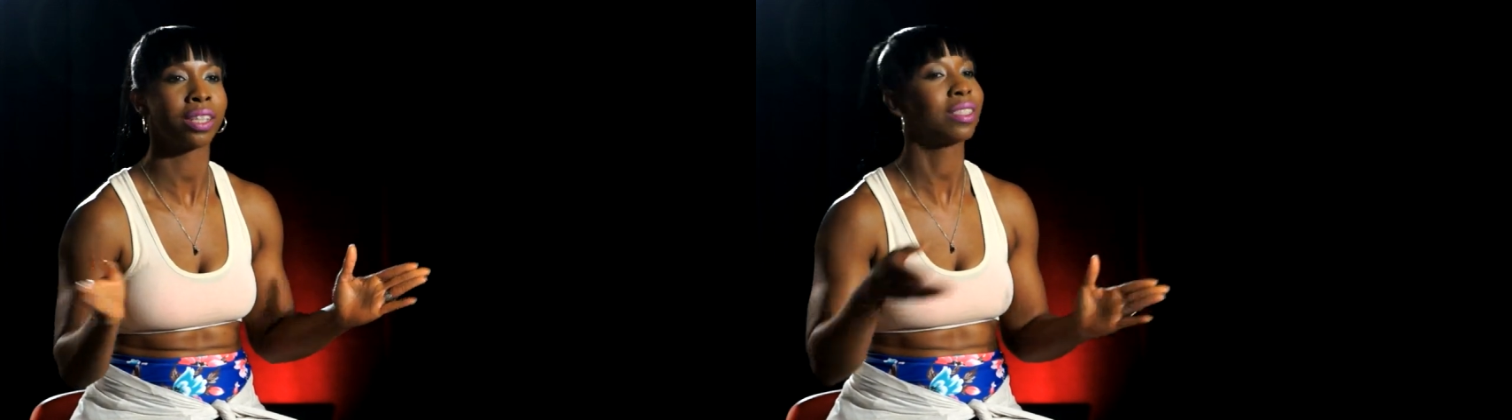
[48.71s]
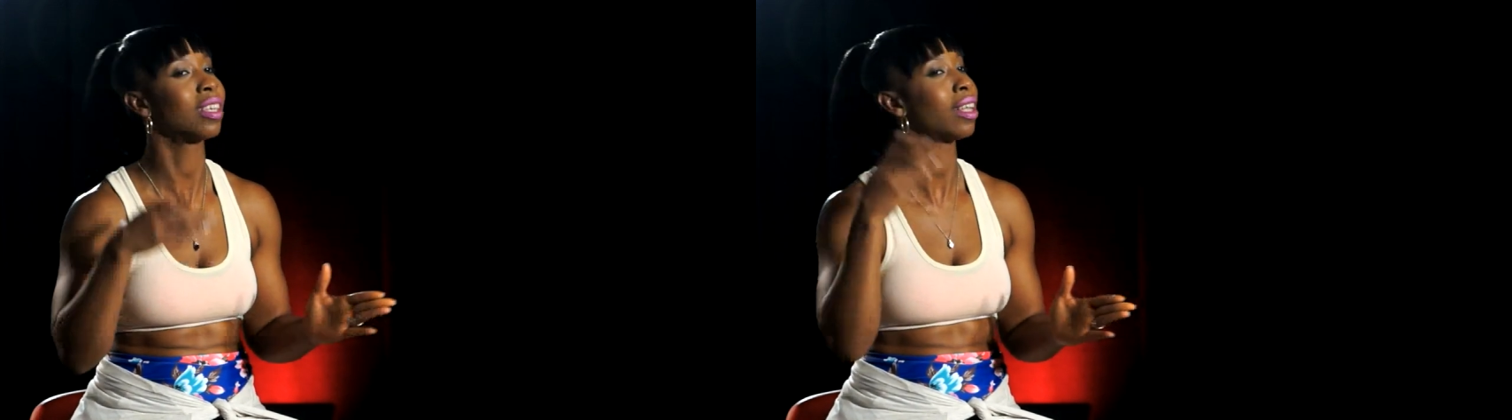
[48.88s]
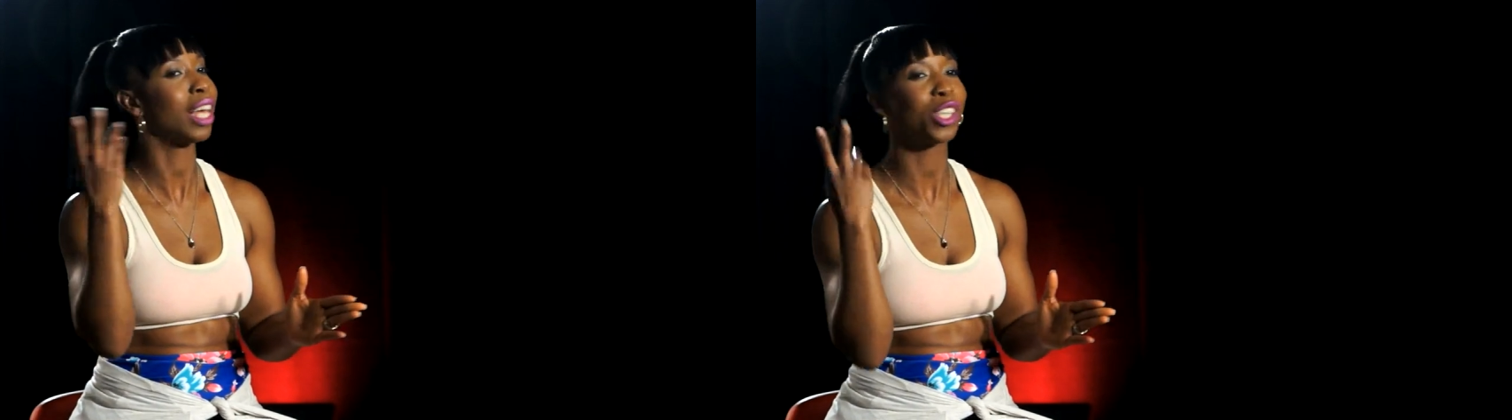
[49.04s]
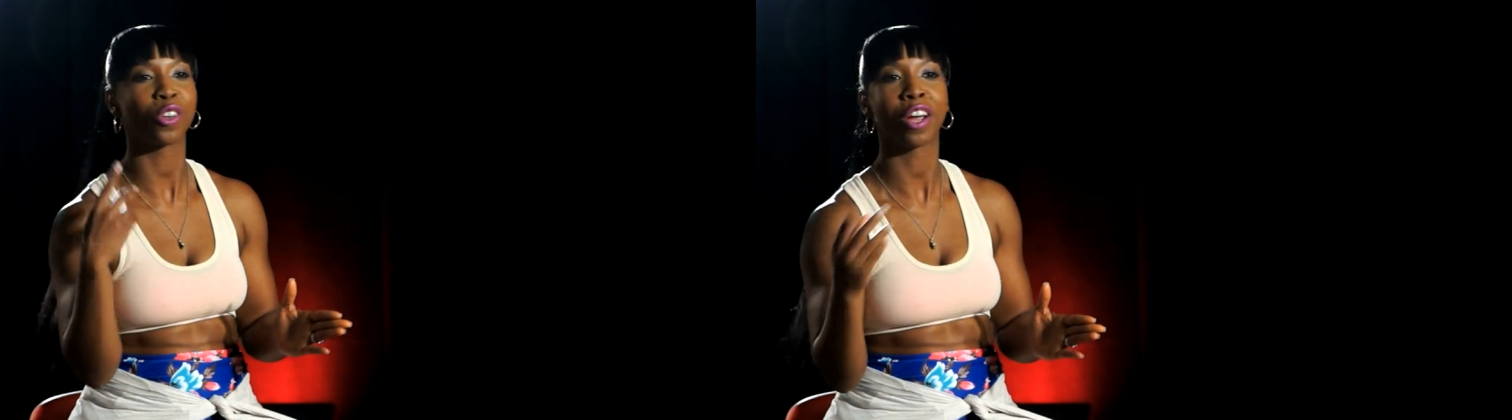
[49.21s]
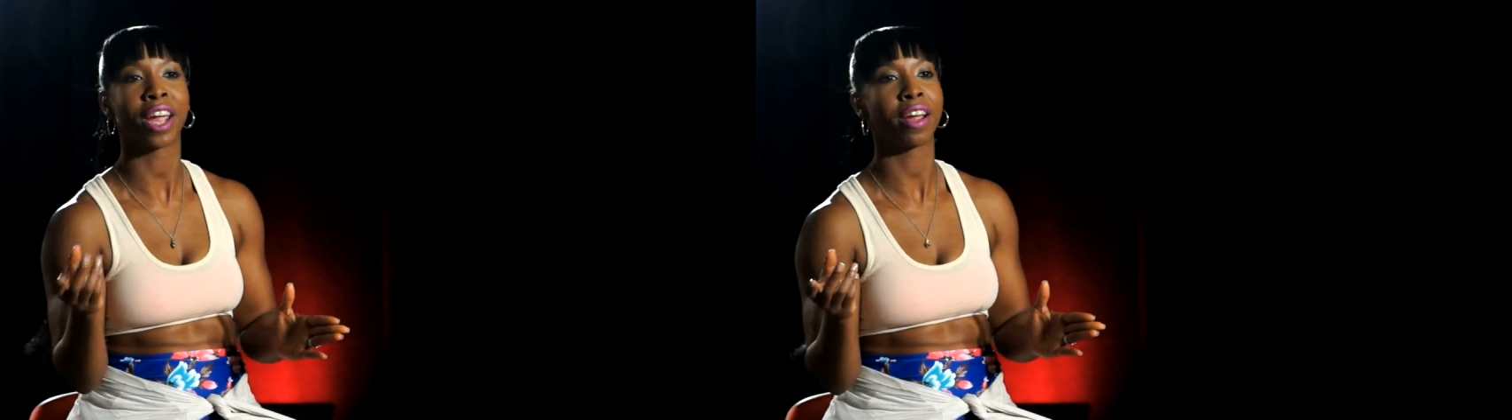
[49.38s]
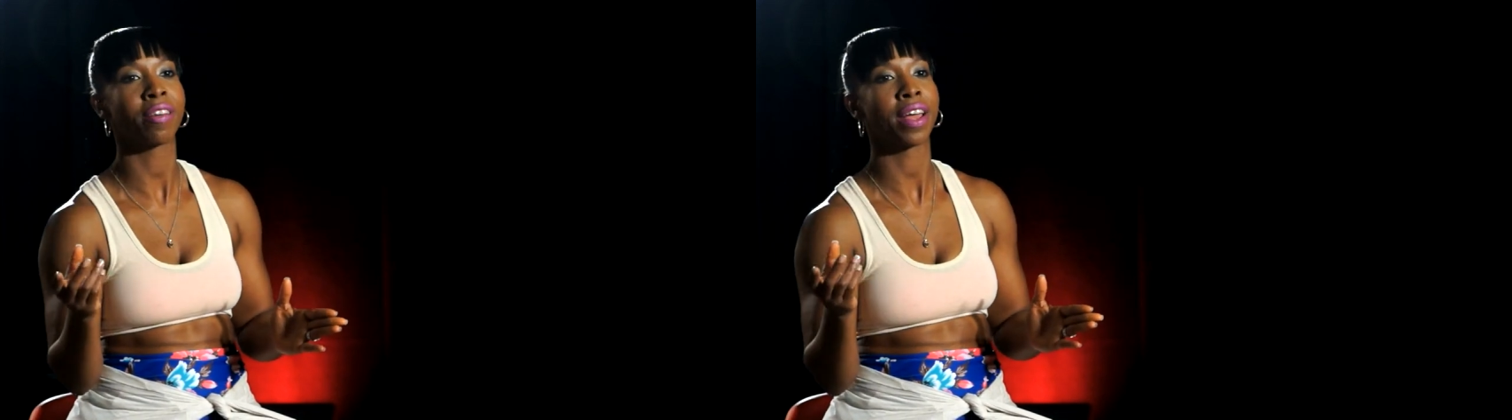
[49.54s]
to let your
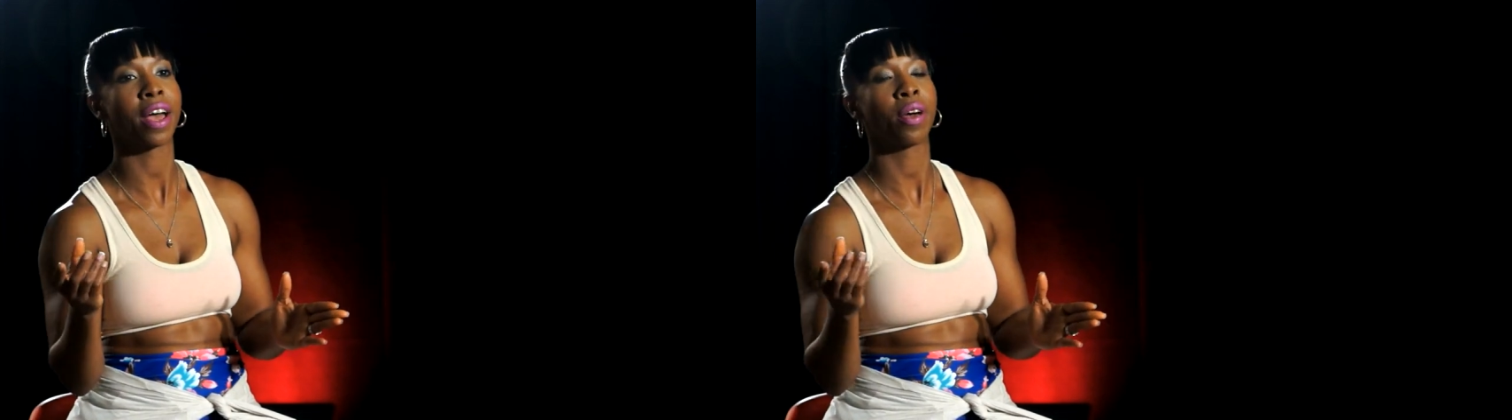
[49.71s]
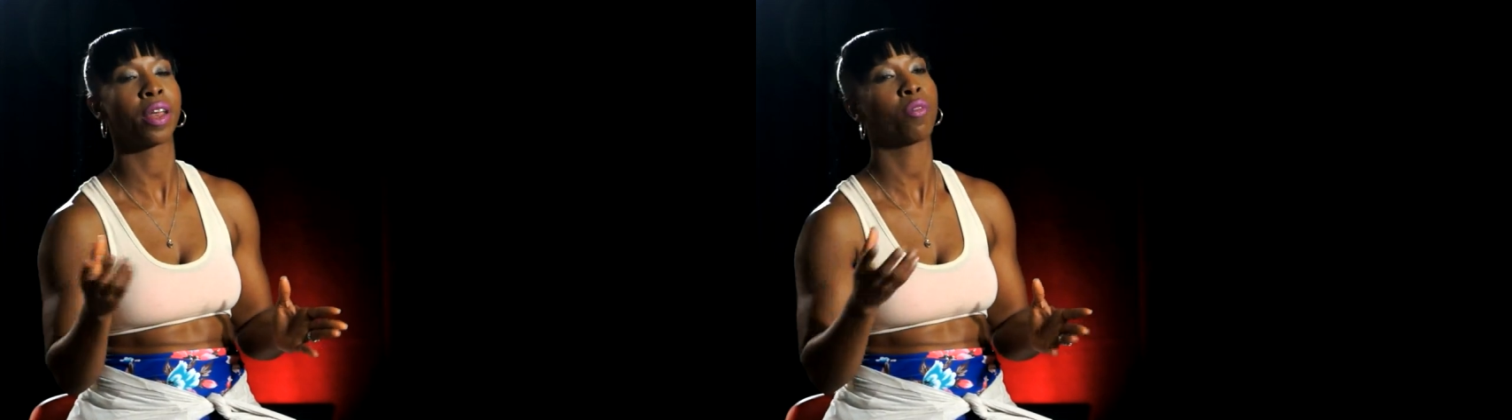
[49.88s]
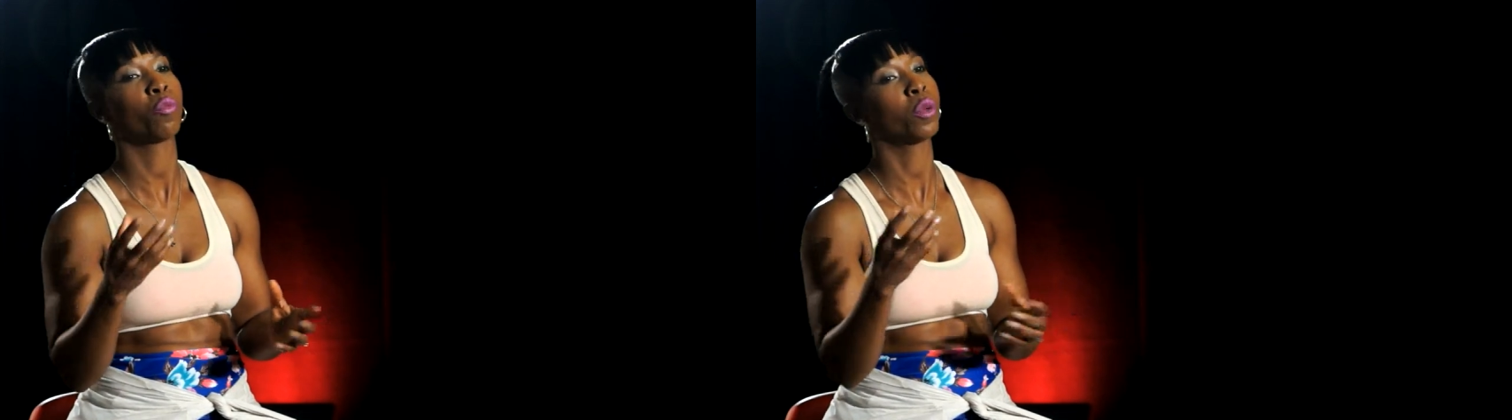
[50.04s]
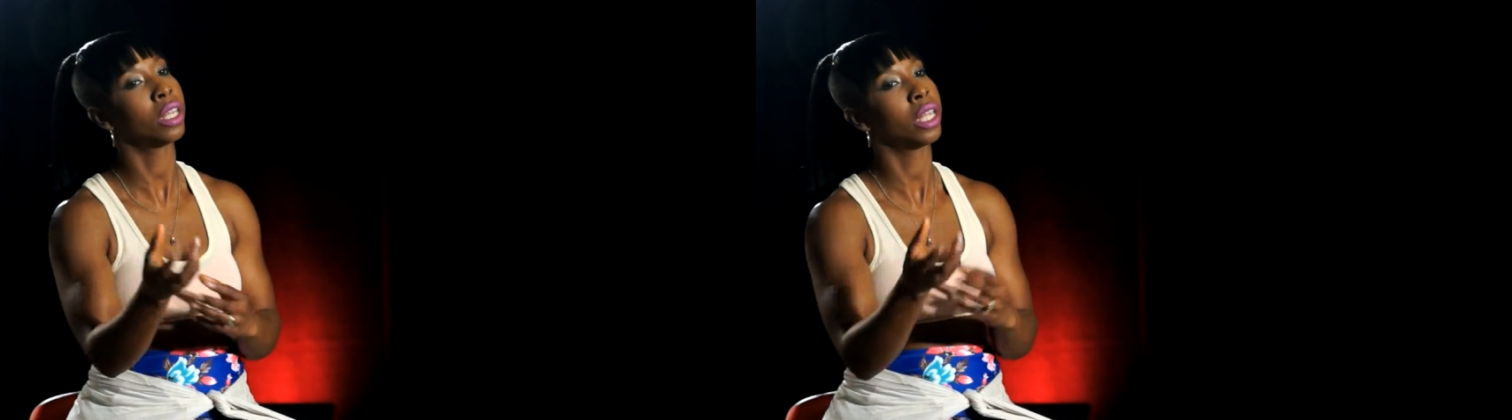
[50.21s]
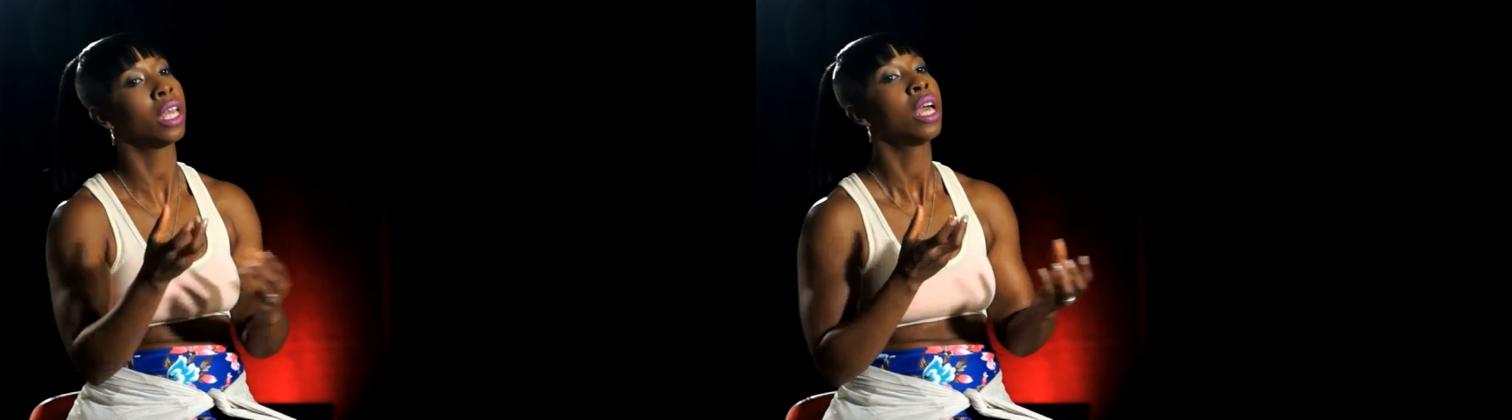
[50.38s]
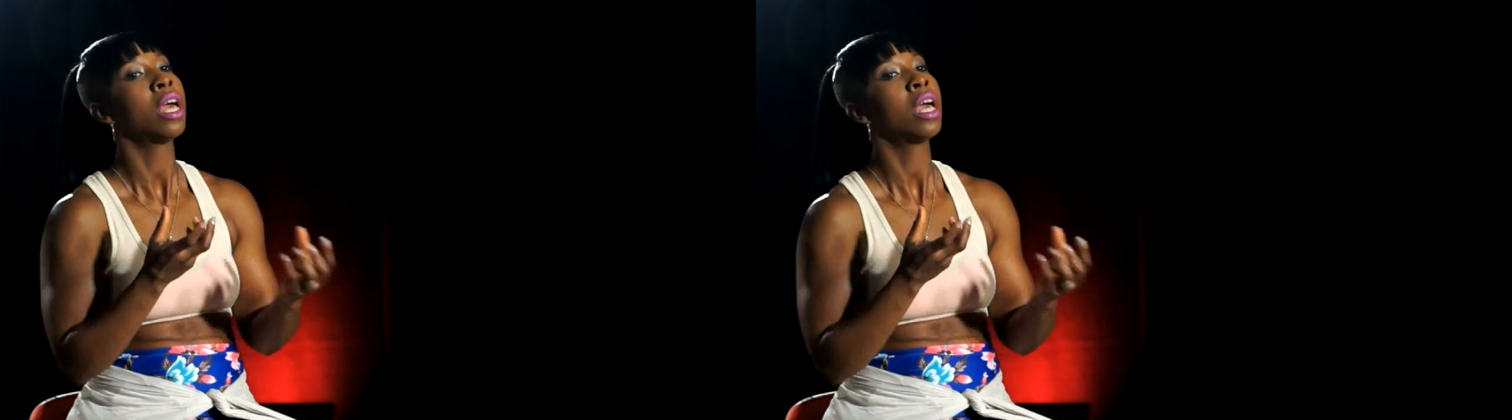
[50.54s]
hair down and really